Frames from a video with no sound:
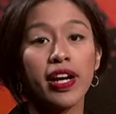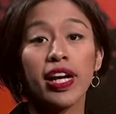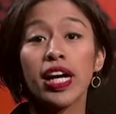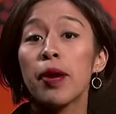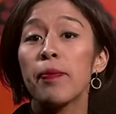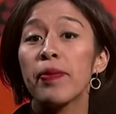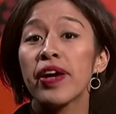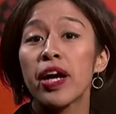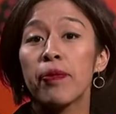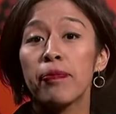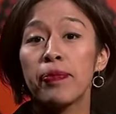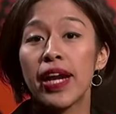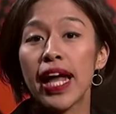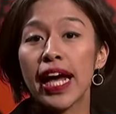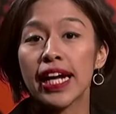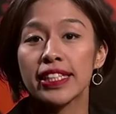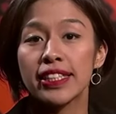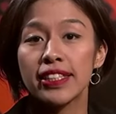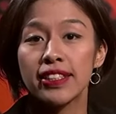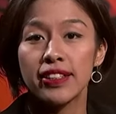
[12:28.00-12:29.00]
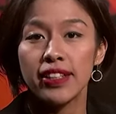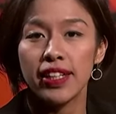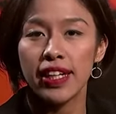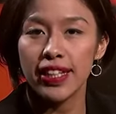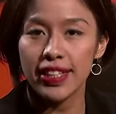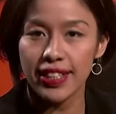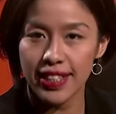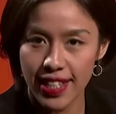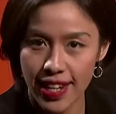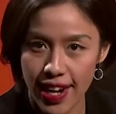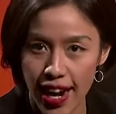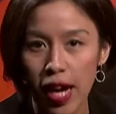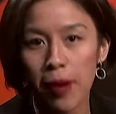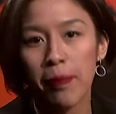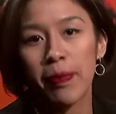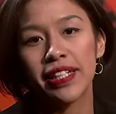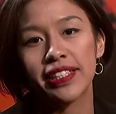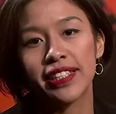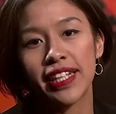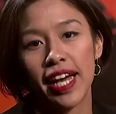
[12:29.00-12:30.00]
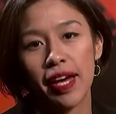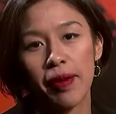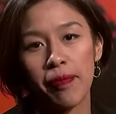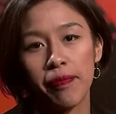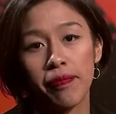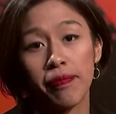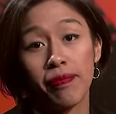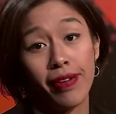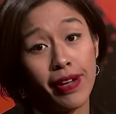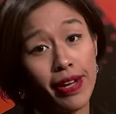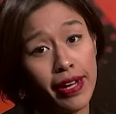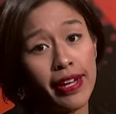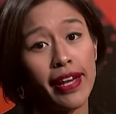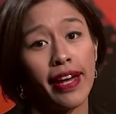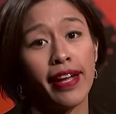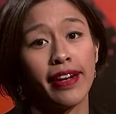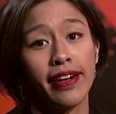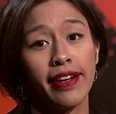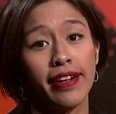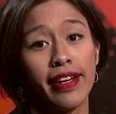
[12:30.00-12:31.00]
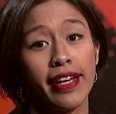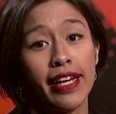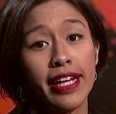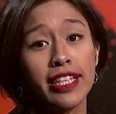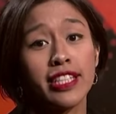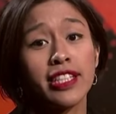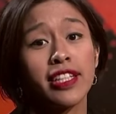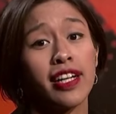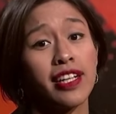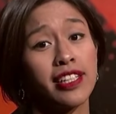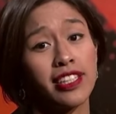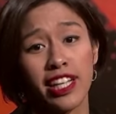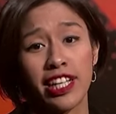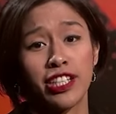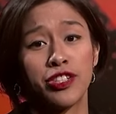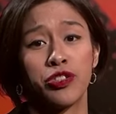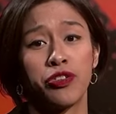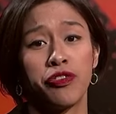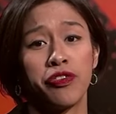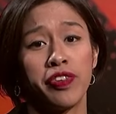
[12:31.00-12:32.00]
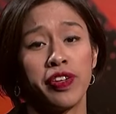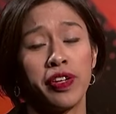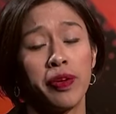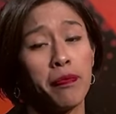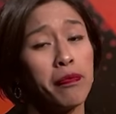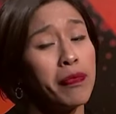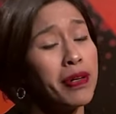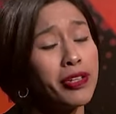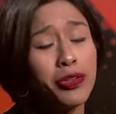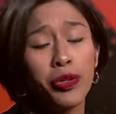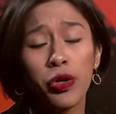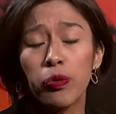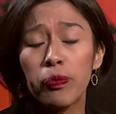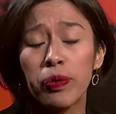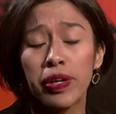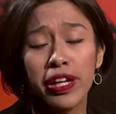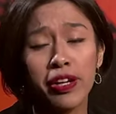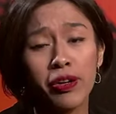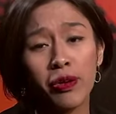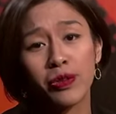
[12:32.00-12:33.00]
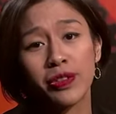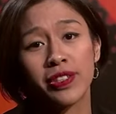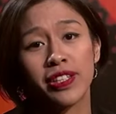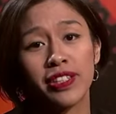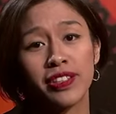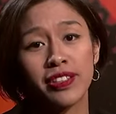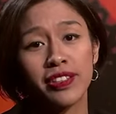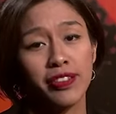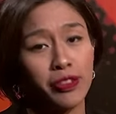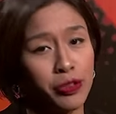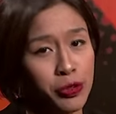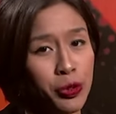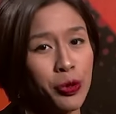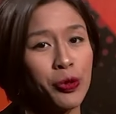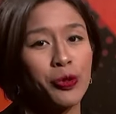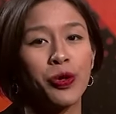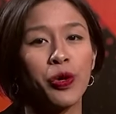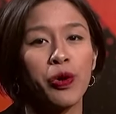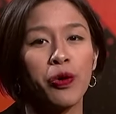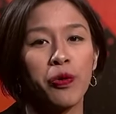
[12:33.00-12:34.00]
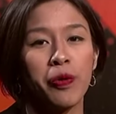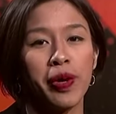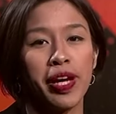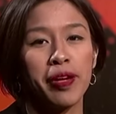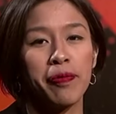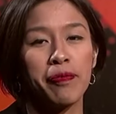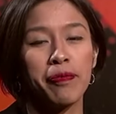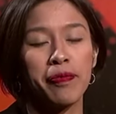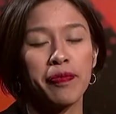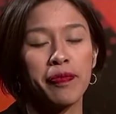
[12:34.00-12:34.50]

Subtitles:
Coming up next, it's Nakba time. Again, it's a catastrophe, but nobody knows it. Don't go away.